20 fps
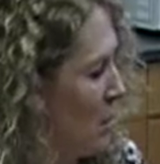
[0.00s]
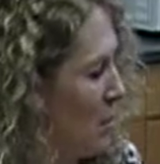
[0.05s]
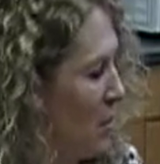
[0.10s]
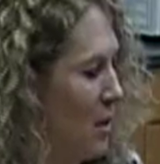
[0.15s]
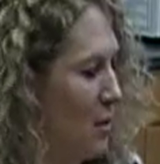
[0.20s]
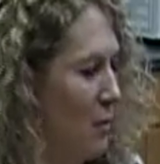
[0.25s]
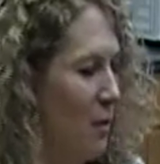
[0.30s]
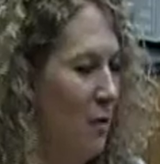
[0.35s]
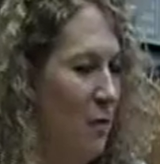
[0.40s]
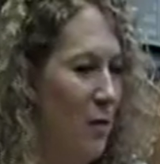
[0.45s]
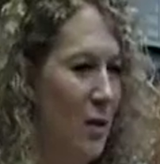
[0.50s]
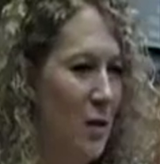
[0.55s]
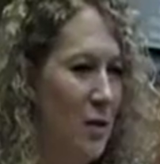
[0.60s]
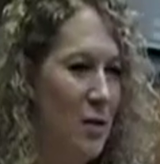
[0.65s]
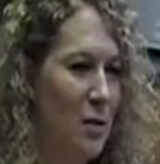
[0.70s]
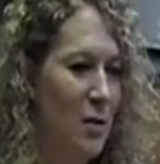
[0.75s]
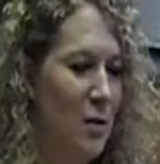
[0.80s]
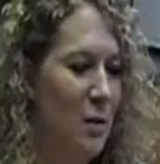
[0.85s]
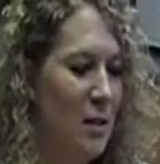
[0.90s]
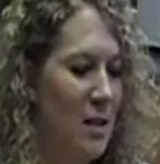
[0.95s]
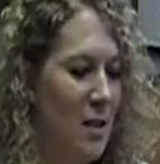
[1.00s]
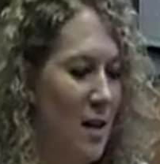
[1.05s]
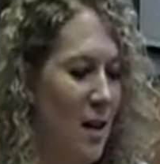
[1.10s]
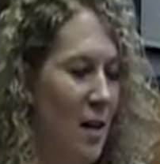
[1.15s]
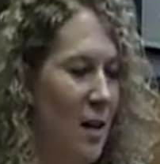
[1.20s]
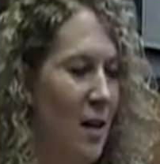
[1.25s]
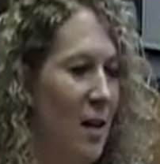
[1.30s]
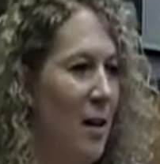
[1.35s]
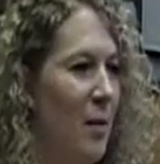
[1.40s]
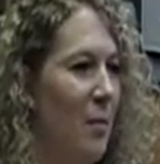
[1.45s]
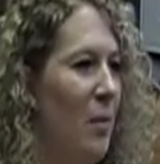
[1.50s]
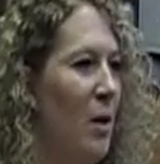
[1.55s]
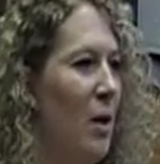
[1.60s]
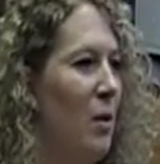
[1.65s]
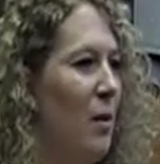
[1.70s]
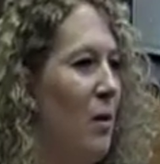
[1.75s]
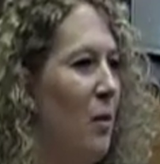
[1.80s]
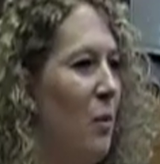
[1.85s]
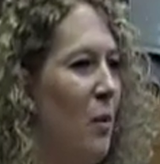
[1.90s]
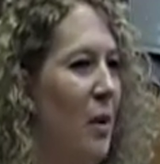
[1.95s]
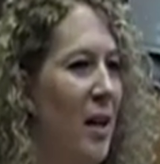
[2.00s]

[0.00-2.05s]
But it refers to a time